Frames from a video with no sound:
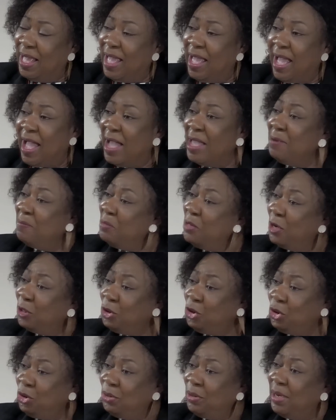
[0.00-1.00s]
I am not
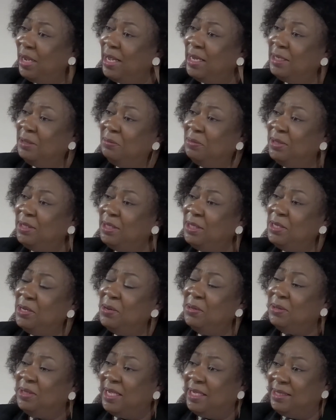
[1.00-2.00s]
sure anybody
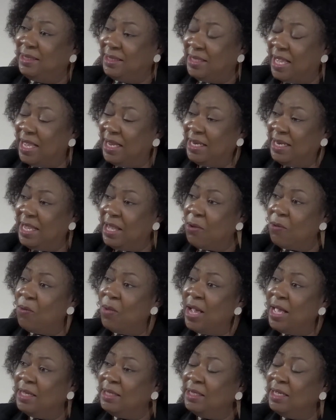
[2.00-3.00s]
knows exactly
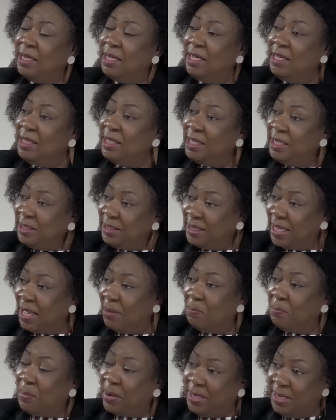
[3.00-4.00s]
when this
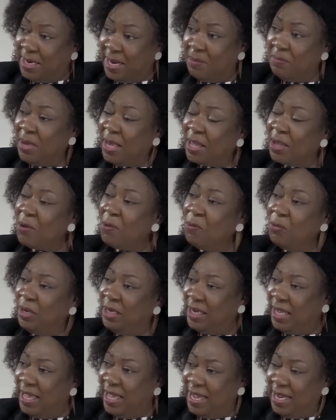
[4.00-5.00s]
pandemic
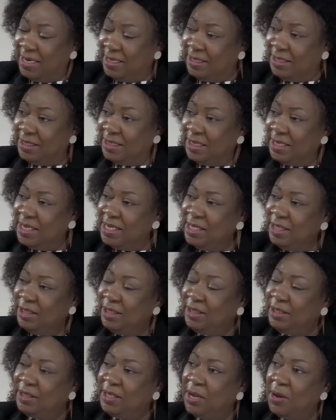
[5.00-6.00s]
will end.
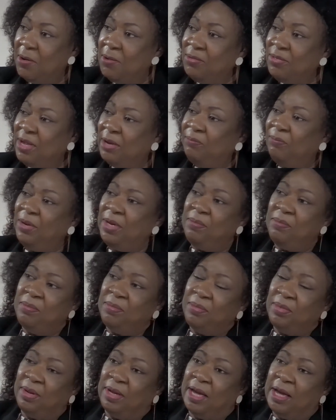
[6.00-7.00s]
So there have
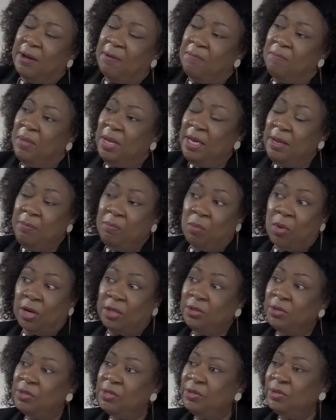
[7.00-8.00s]
been many
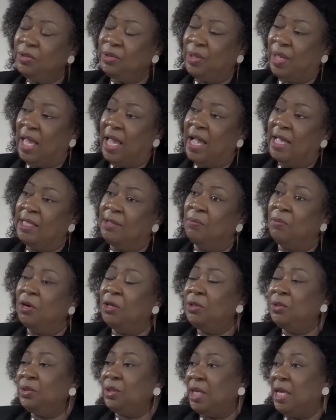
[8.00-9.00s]
models, and the
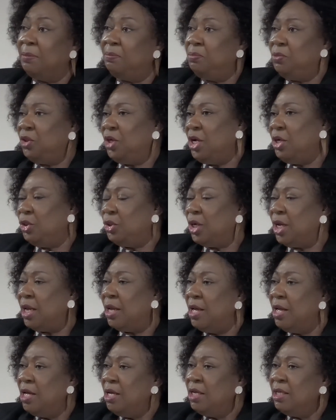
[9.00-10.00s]
models keep changing.
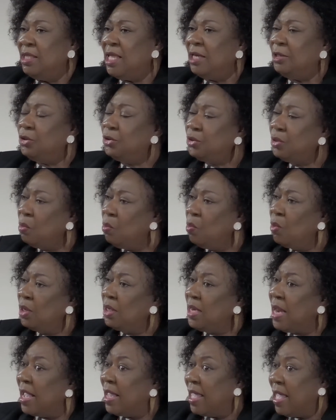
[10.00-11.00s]
That's somewhat
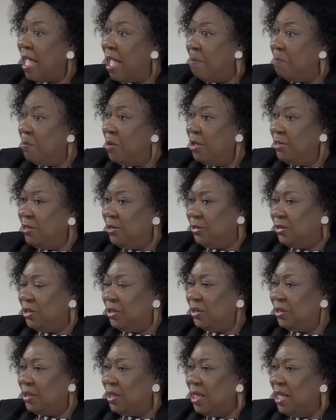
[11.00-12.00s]
like a
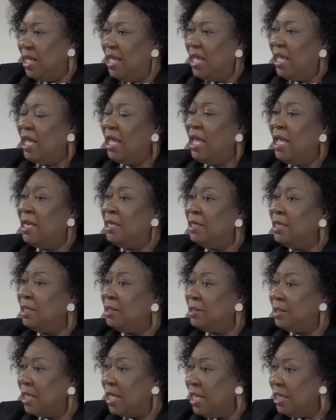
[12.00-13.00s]
hypothesis in the
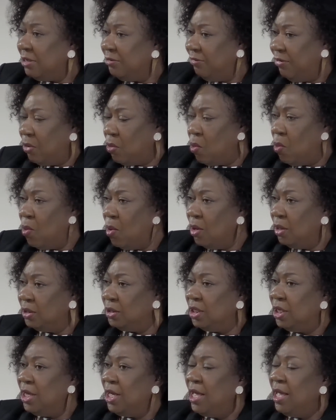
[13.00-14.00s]
scientific
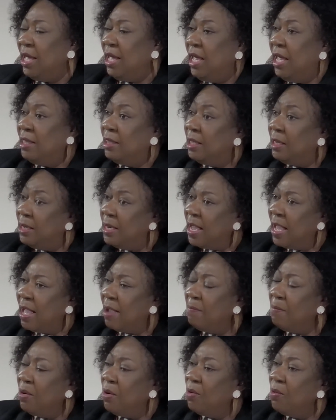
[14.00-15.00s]
world. In the
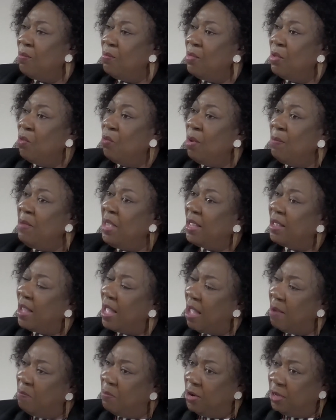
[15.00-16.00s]
lab, we make a
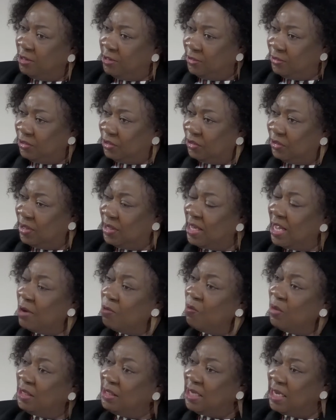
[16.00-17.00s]
hypothesis, and
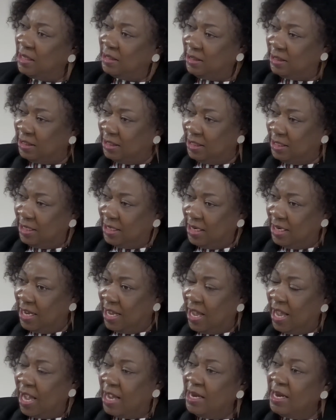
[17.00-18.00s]
then we test it.
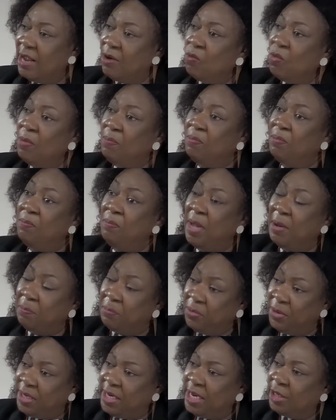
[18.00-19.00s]
And then we make
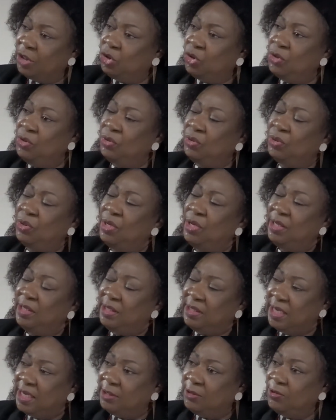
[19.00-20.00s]
predictions,
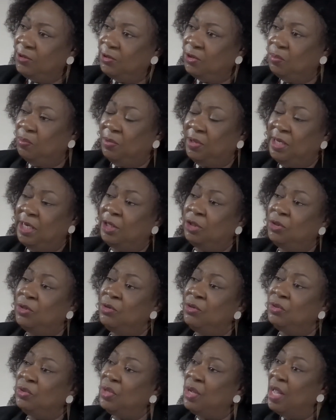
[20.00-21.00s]
test those
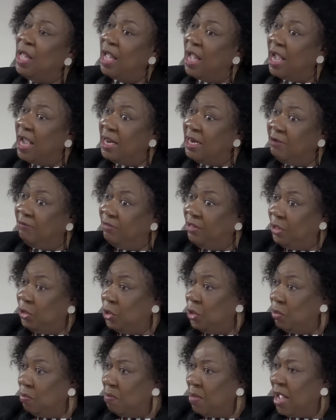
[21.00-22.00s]
predictions, and if they
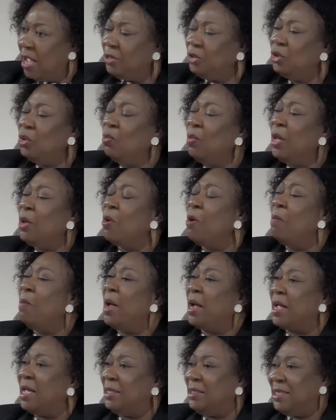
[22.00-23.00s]
don't match, we go
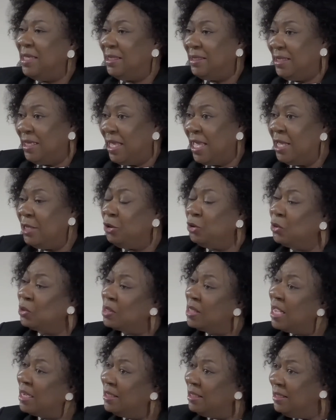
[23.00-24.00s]
back and test again, just
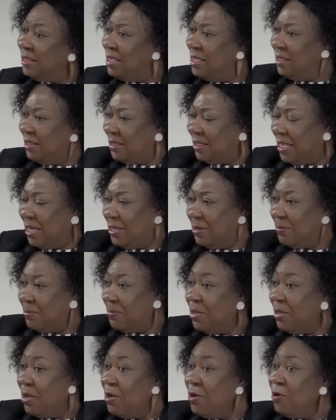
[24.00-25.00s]
like the dean said.
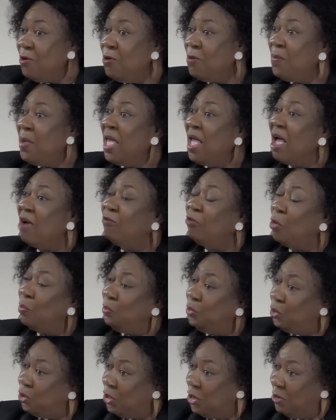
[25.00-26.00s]
You may have
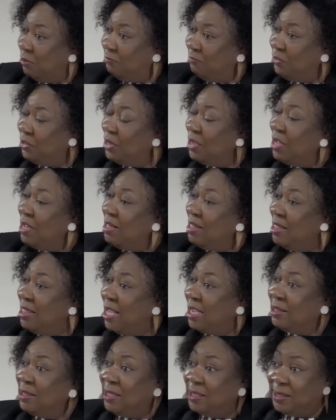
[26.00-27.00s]
observed
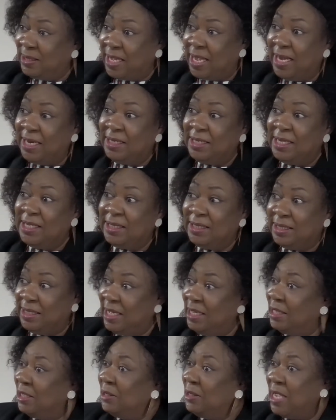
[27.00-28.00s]
that the scientists
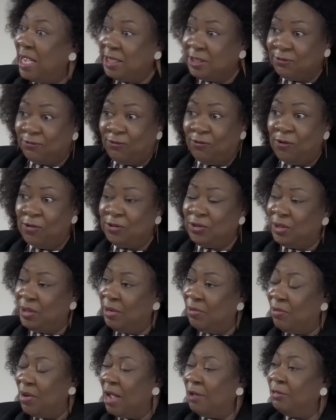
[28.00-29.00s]
in the task force and
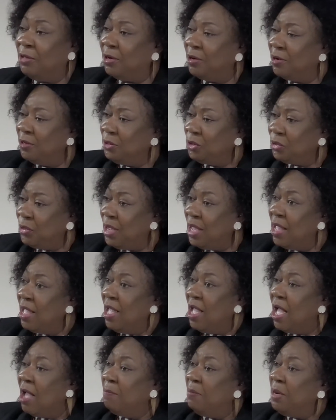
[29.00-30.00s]
around the country
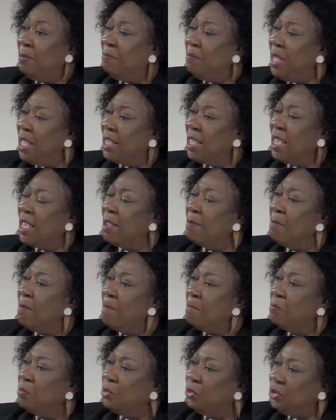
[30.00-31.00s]
have been making
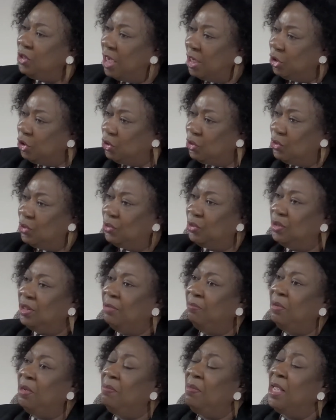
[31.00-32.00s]
projections.
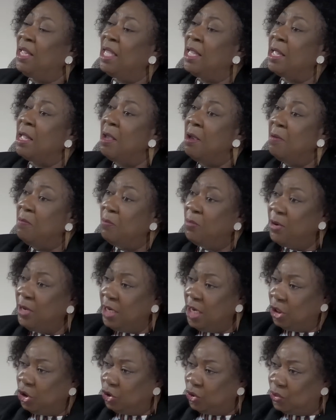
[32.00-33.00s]
They've been making
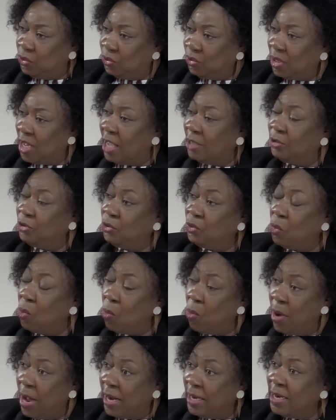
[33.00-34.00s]
predictions as to
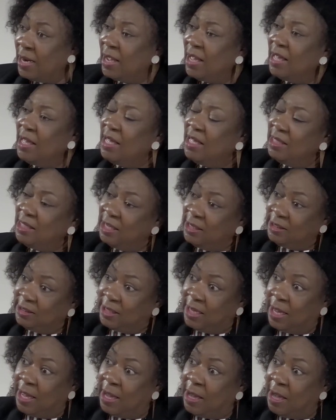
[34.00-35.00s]
when this
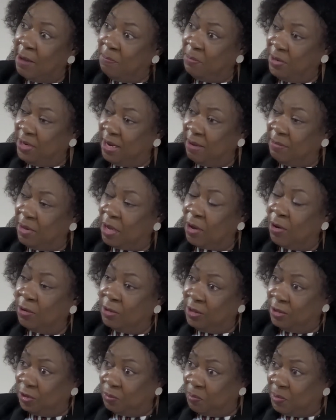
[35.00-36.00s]
epidemic or
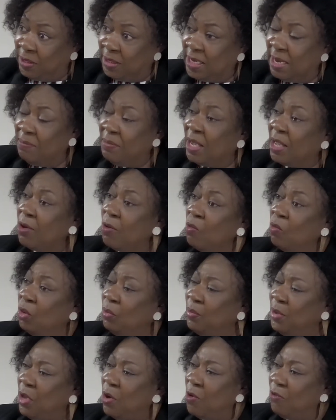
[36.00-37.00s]
this pandemic will
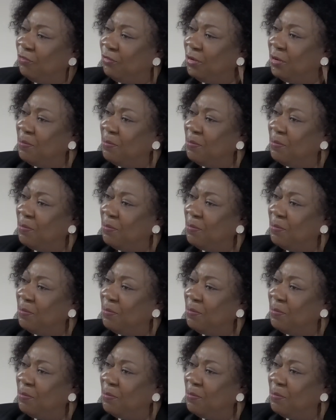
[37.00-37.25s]
be over.